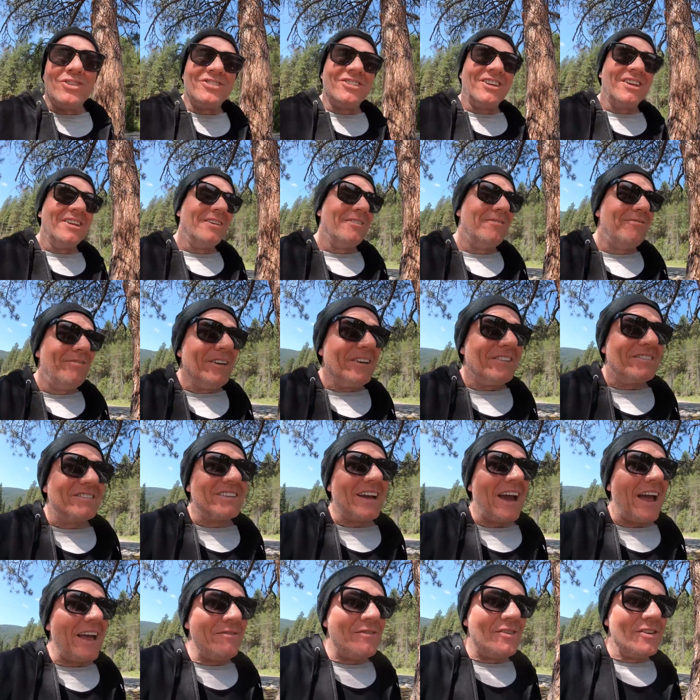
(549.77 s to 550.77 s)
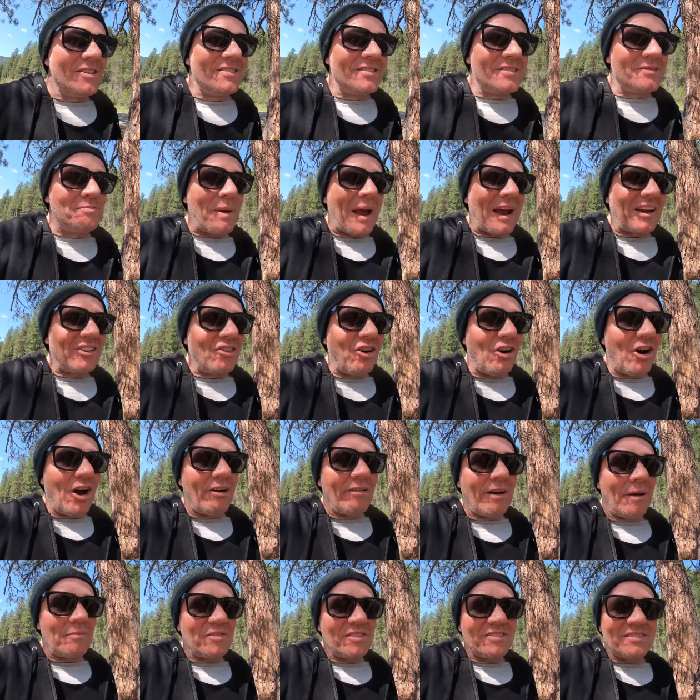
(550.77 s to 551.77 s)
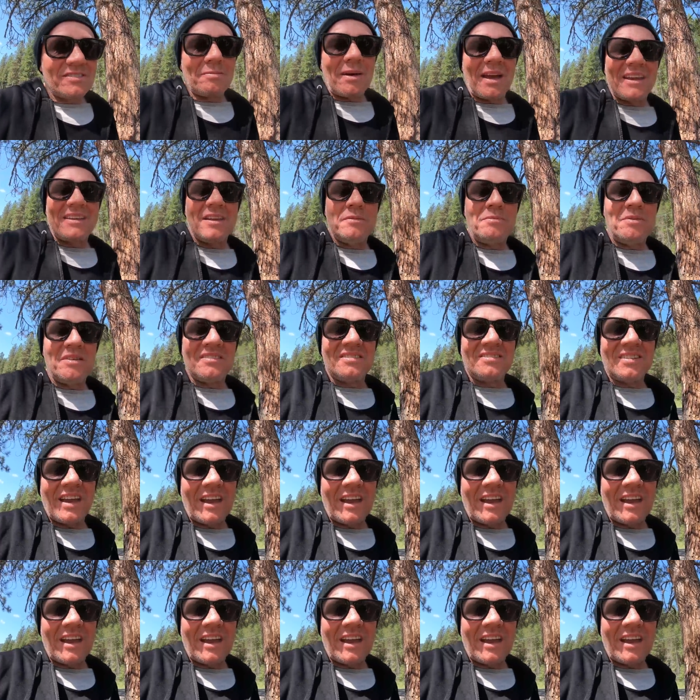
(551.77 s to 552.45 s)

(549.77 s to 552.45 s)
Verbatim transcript: just going to fix David's back tyre up just to make it a bit